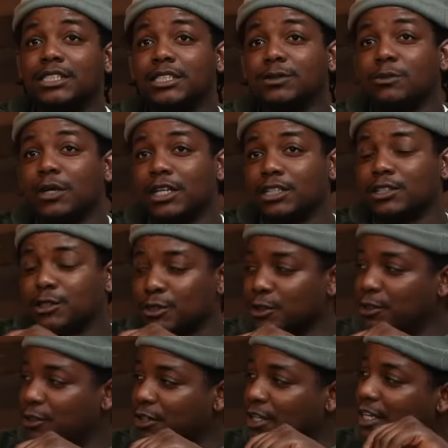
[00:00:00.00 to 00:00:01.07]
She went oh,
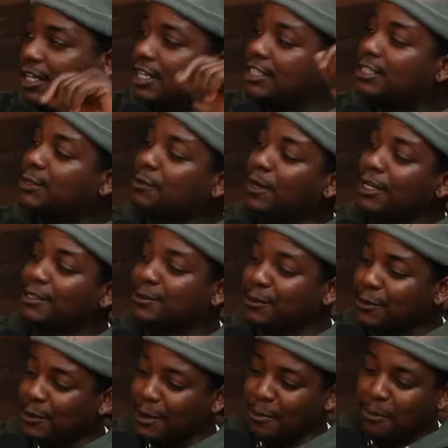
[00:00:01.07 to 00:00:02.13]
through. She, she went
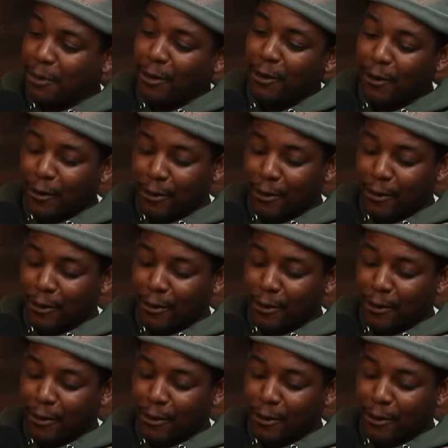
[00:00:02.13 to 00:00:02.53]
through and put